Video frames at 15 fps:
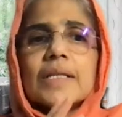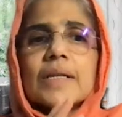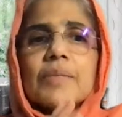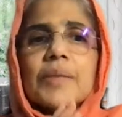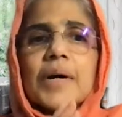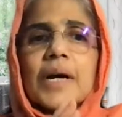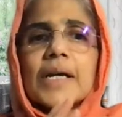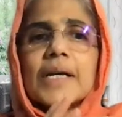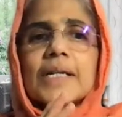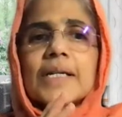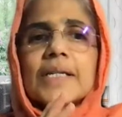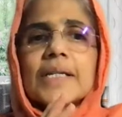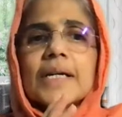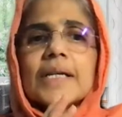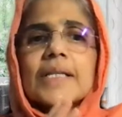the
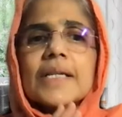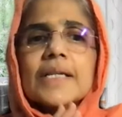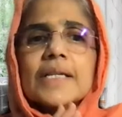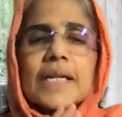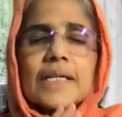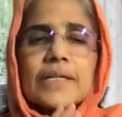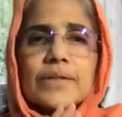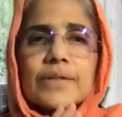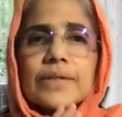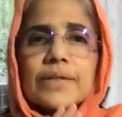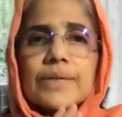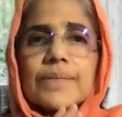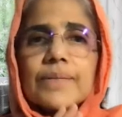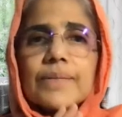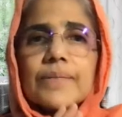mind, the
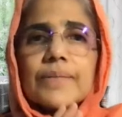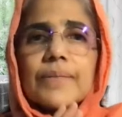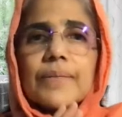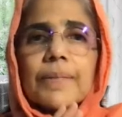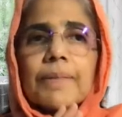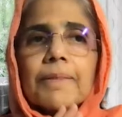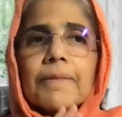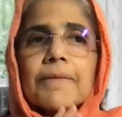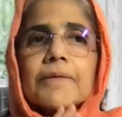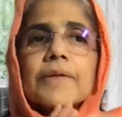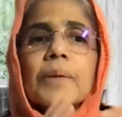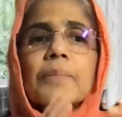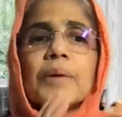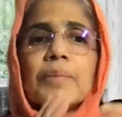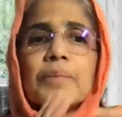senses.
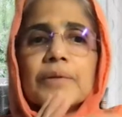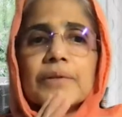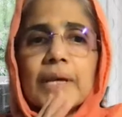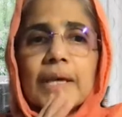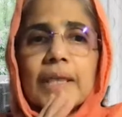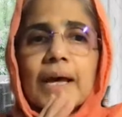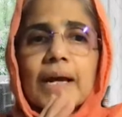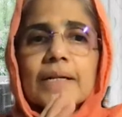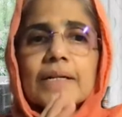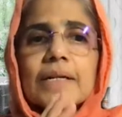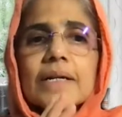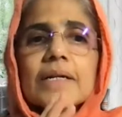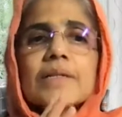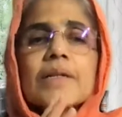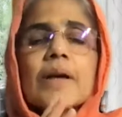Some people say that.
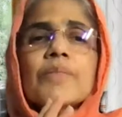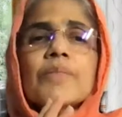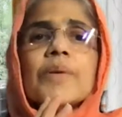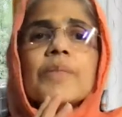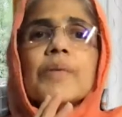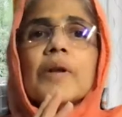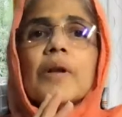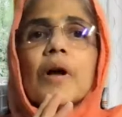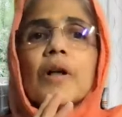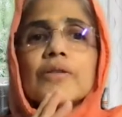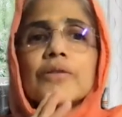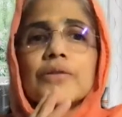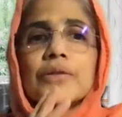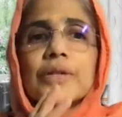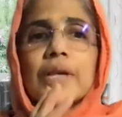Some people
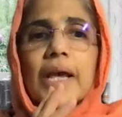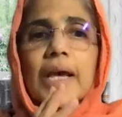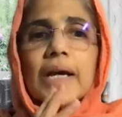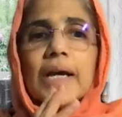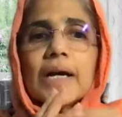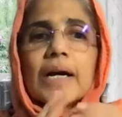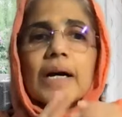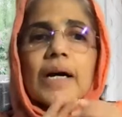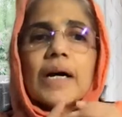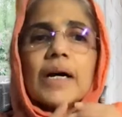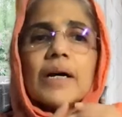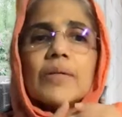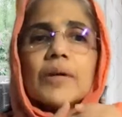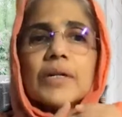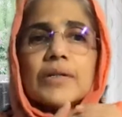also say,
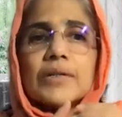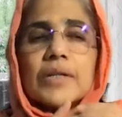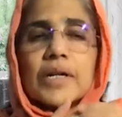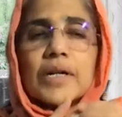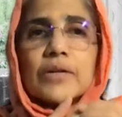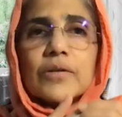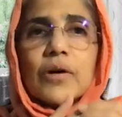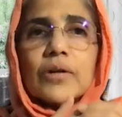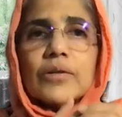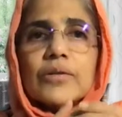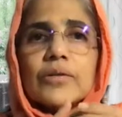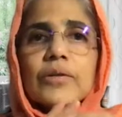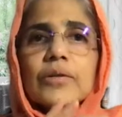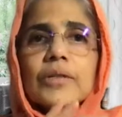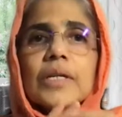what is that called?
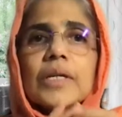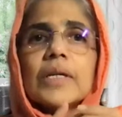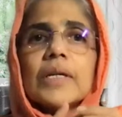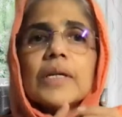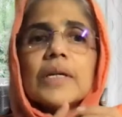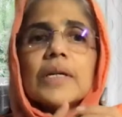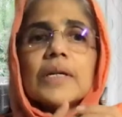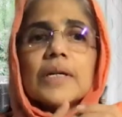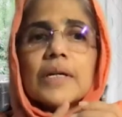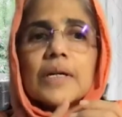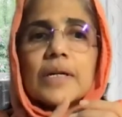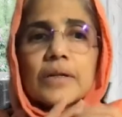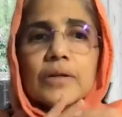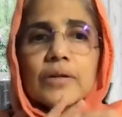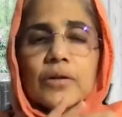The
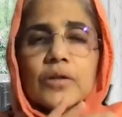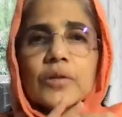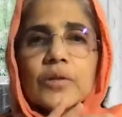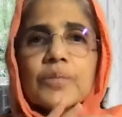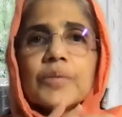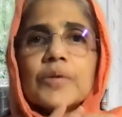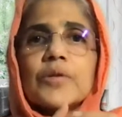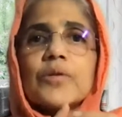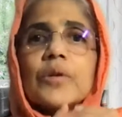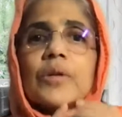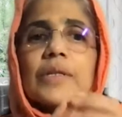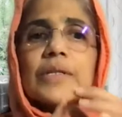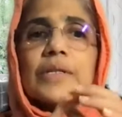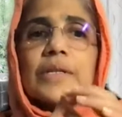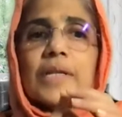gross,
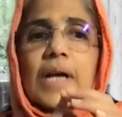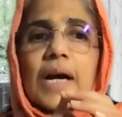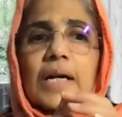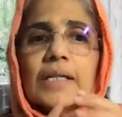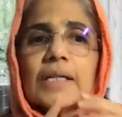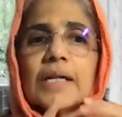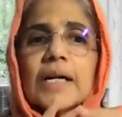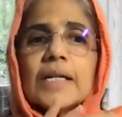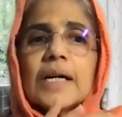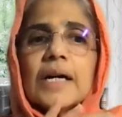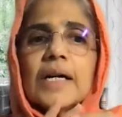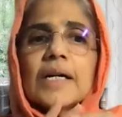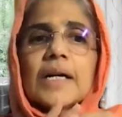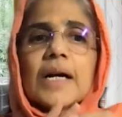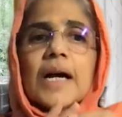this is
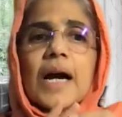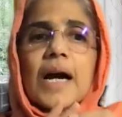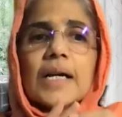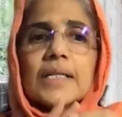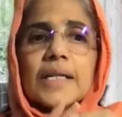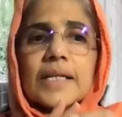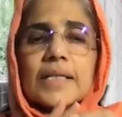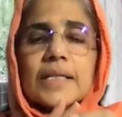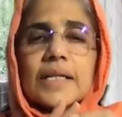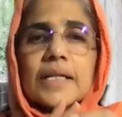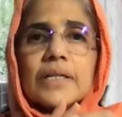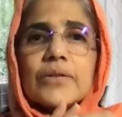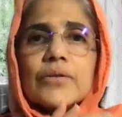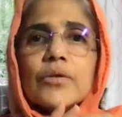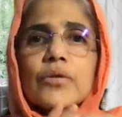ahankara, and then
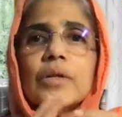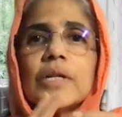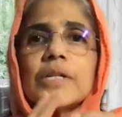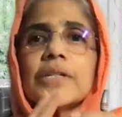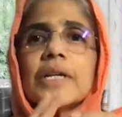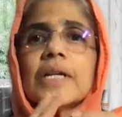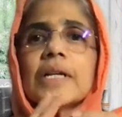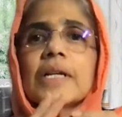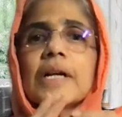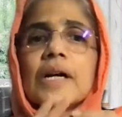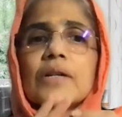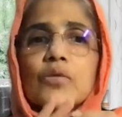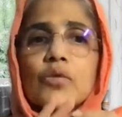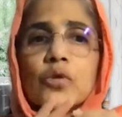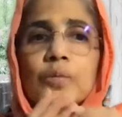the sthula sharira,
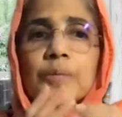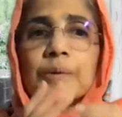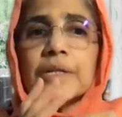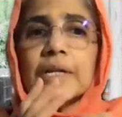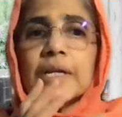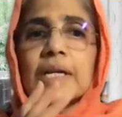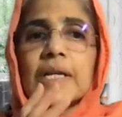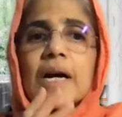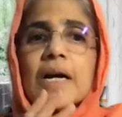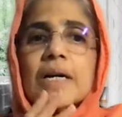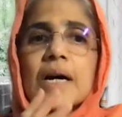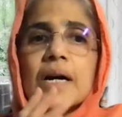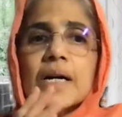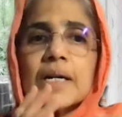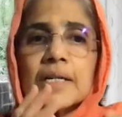sukshma sharira,
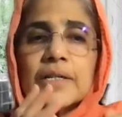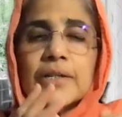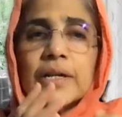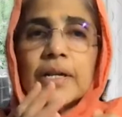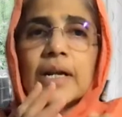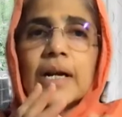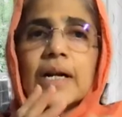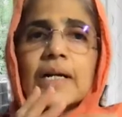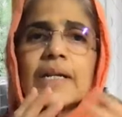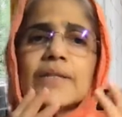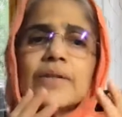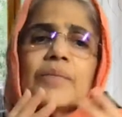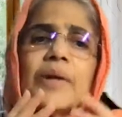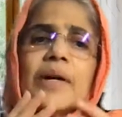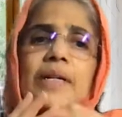karana sharira.
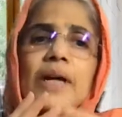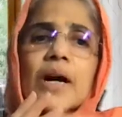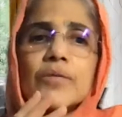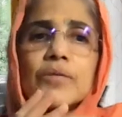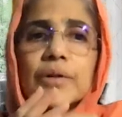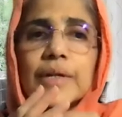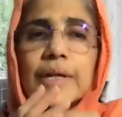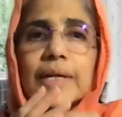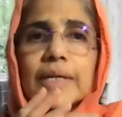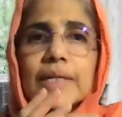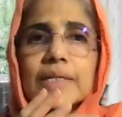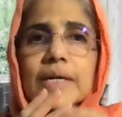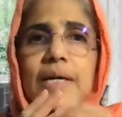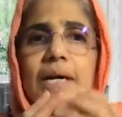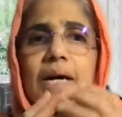Doesn't matter how you take
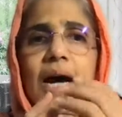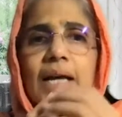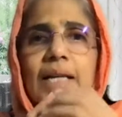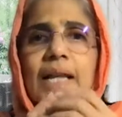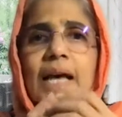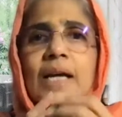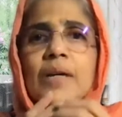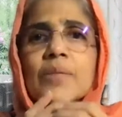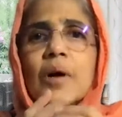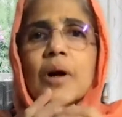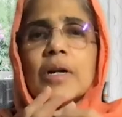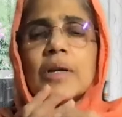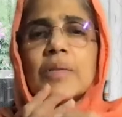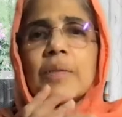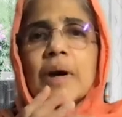it. I like
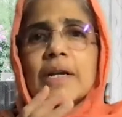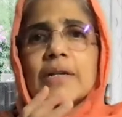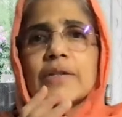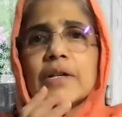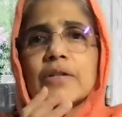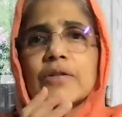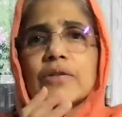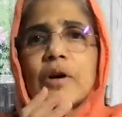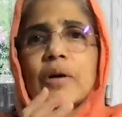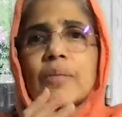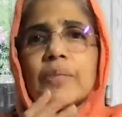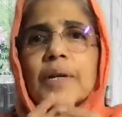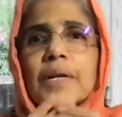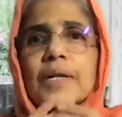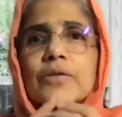body, mind, sense
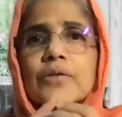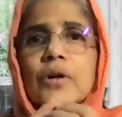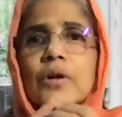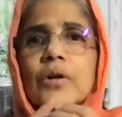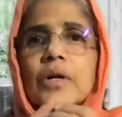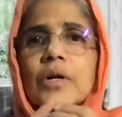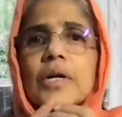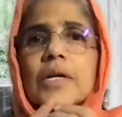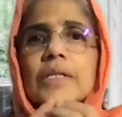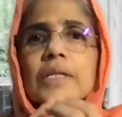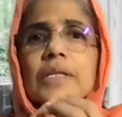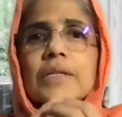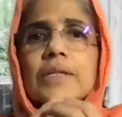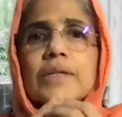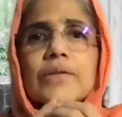complex. So
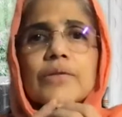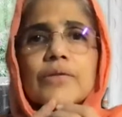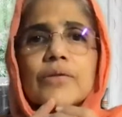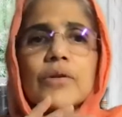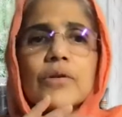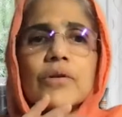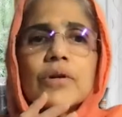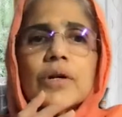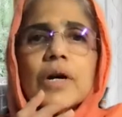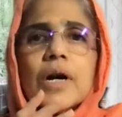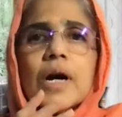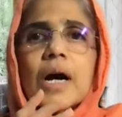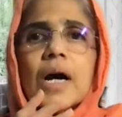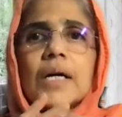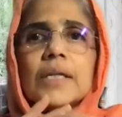this is,
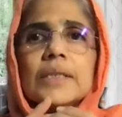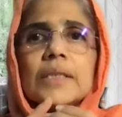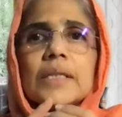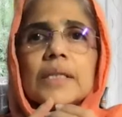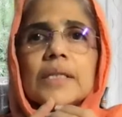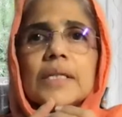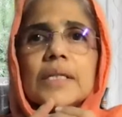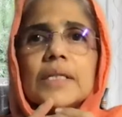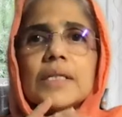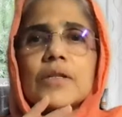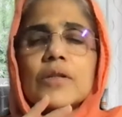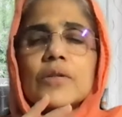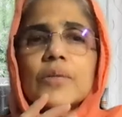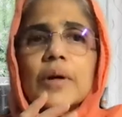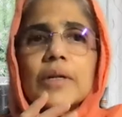this
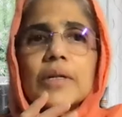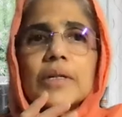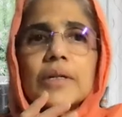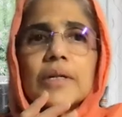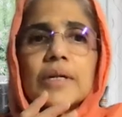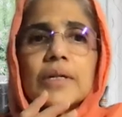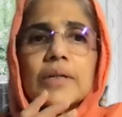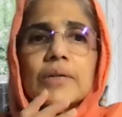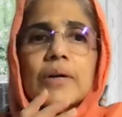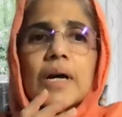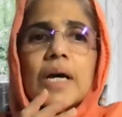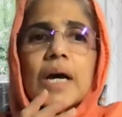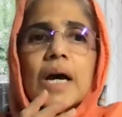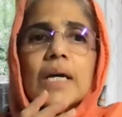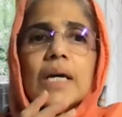is what,
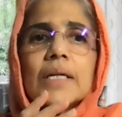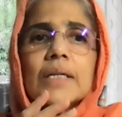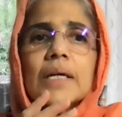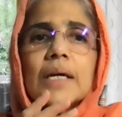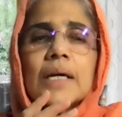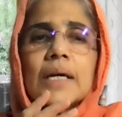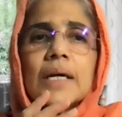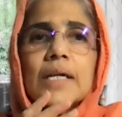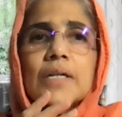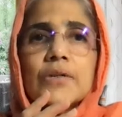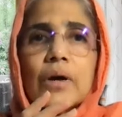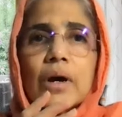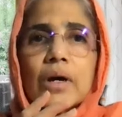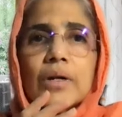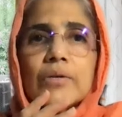I
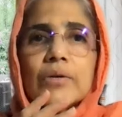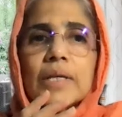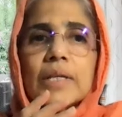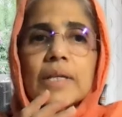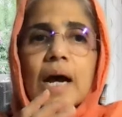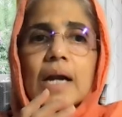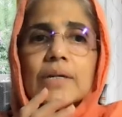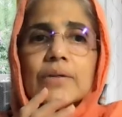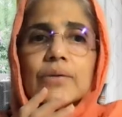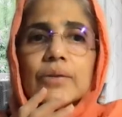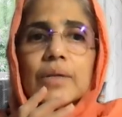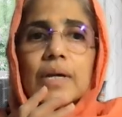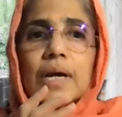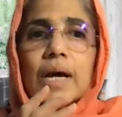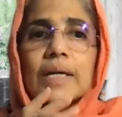enjoy doing that. So
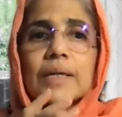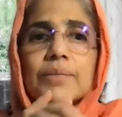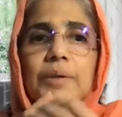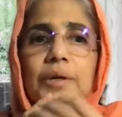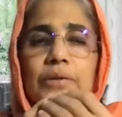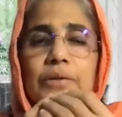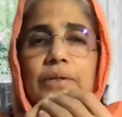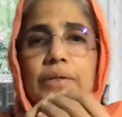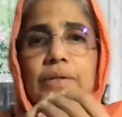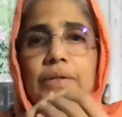because